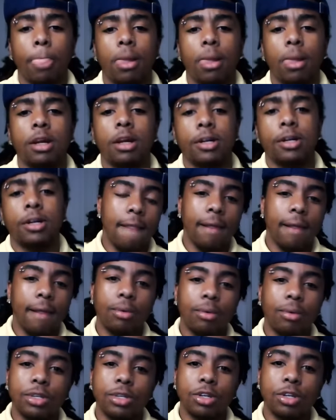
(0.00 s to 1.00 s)
I
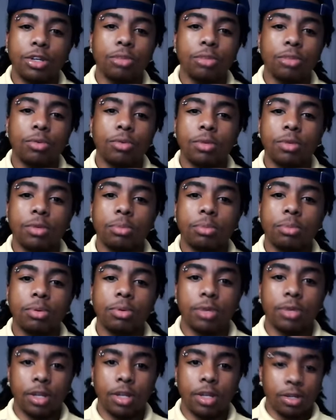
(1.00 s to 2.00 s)
wasn't comfortable with the
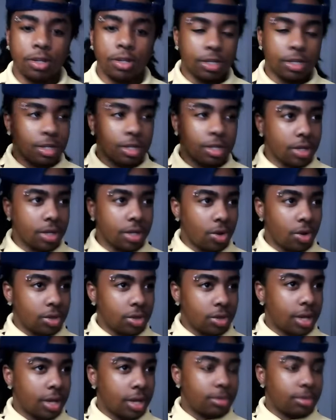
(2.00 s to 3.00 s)
pronouns. It took a long
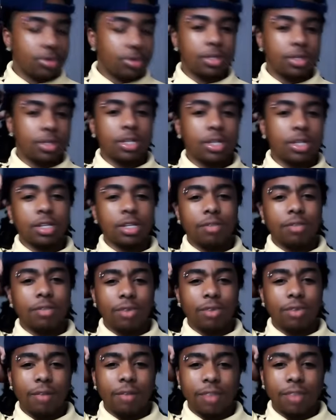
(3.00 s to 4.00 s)
time to adjust, even though
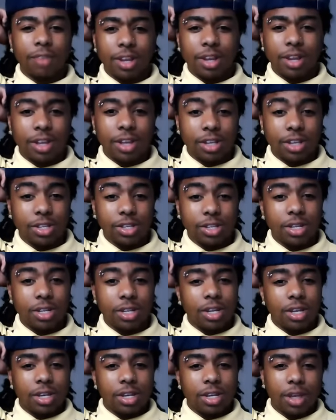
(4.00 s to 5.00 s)
I felt like
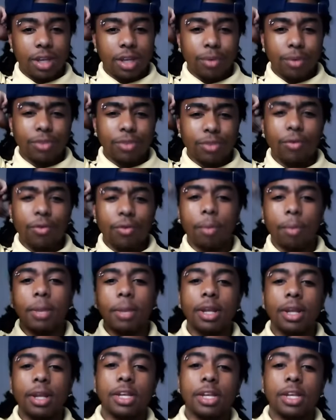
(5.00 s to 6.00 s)
that was for me,
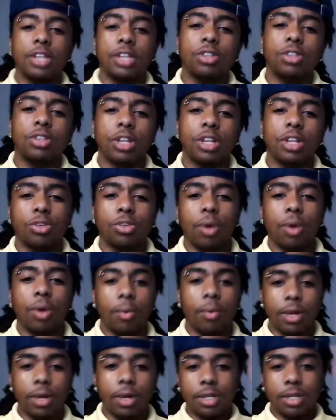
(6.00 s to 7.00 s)
like, that's who I
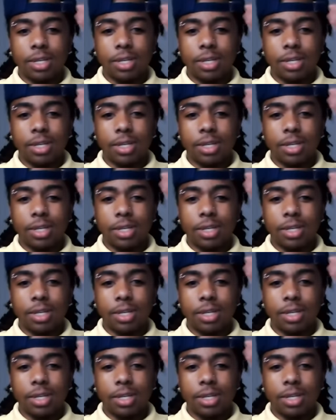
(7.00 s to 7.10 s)
was.